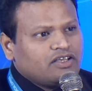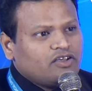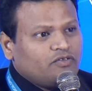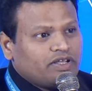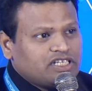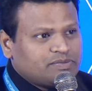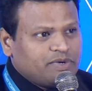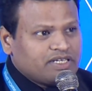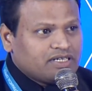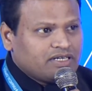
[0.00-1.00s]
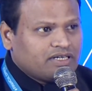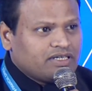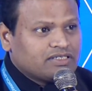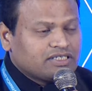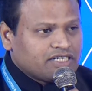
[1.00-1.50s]
where this patient
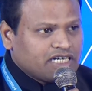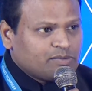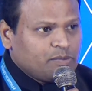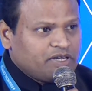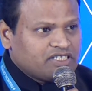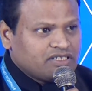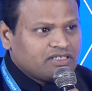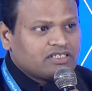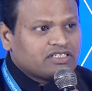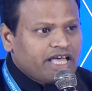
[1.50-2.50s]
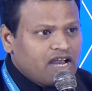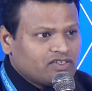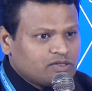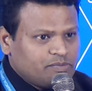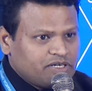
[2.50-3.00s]
is a treatable patient, a
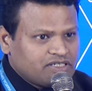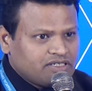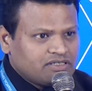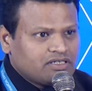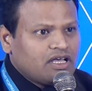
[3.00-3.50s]
salvageable patient,